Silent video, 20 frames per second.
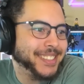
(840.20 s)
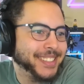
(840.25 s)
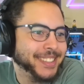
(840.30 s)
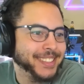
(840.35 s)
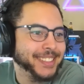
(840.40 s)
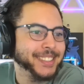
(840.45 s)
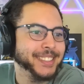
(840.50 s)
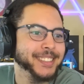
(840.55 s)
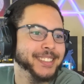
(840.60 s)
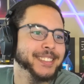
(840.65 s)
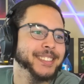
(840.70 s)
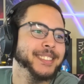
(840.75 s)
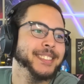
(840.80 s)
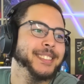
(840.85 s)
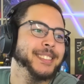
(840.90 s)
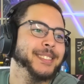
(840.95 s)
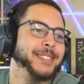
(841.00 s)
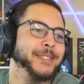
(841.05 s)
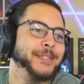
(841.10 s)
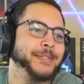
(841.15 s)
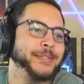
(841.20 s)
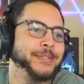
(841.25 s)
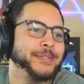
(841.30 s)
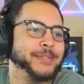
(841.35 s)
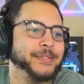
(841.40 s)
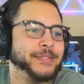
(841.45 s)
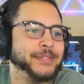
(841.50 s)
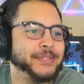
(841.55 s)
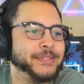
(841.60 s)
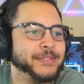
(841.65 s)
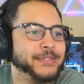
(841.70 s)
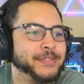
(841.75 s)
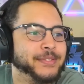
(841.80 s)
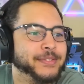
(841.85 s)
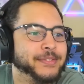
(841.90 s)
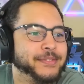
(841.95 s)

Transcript: (no one is talking)